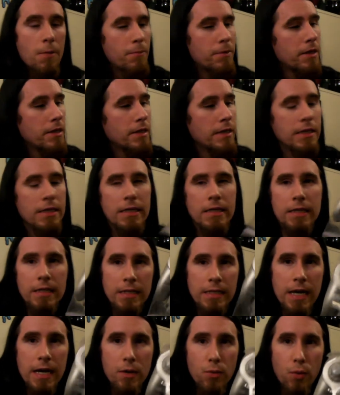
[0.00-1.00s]
But
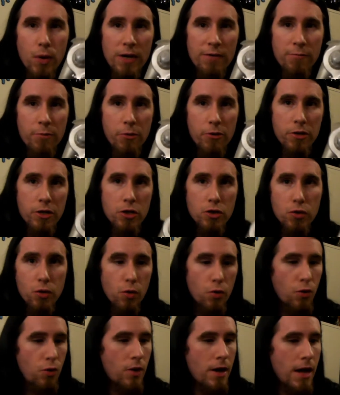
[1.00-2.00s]
he had a Wavebird
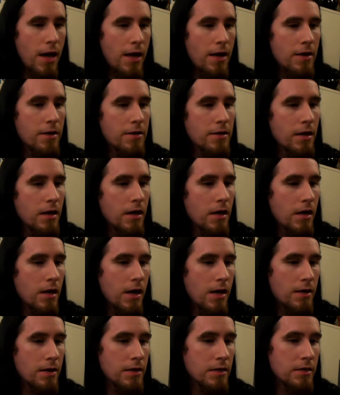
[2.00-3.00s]
controller, and
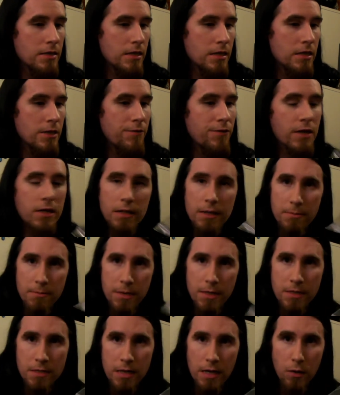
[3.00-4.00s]
I significantly
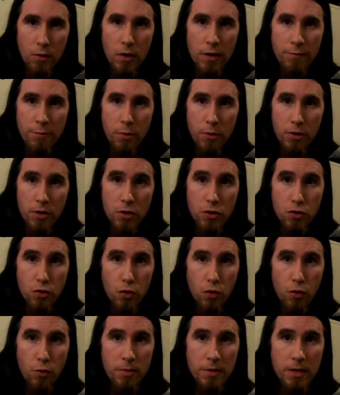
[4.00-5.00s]
miss a Wavebird
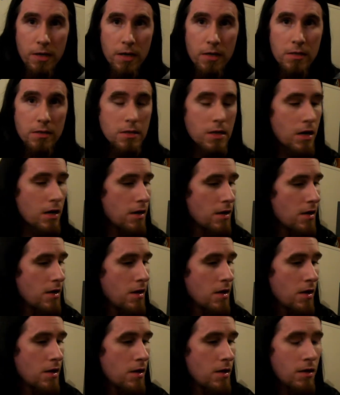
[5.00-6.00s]
controller because
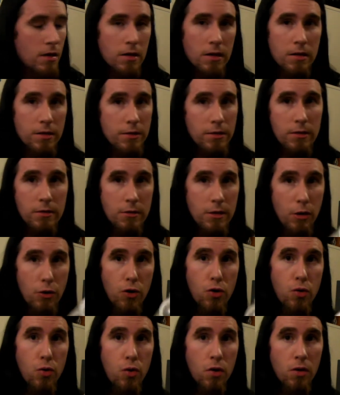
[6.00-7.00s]
they're
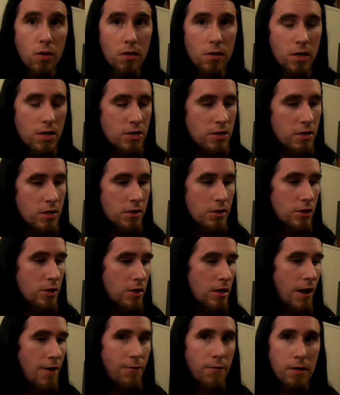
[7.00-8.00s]
cool. Because you
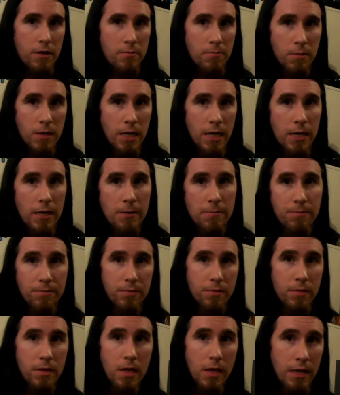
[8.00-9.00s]
can have a
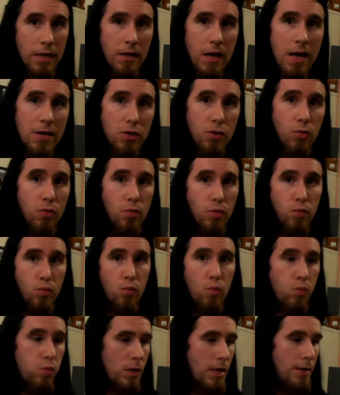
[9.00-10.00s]
game, like an actual
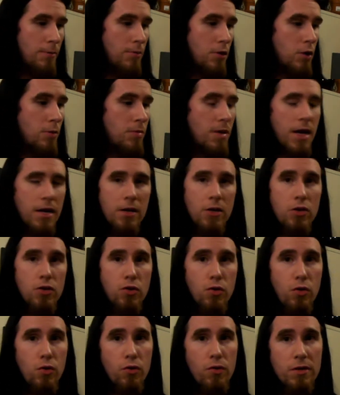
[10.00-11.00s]
GameCube kind of
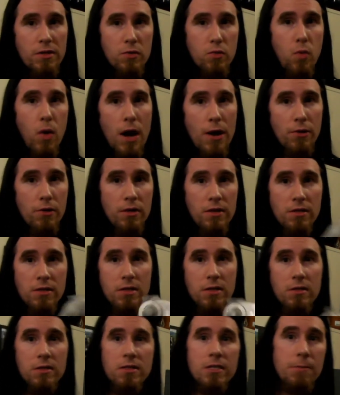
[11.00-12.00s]
controller that's
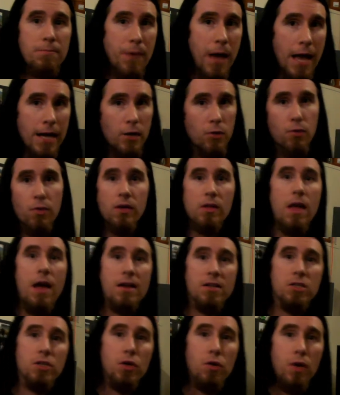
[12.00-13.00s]
wireless, and sit back and
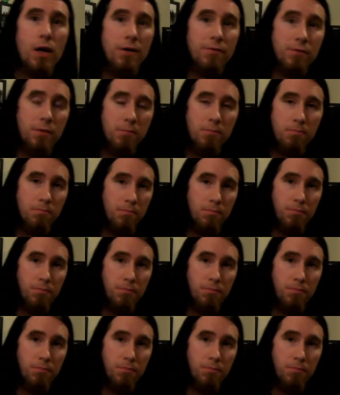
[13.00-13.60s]
relax. You don't have to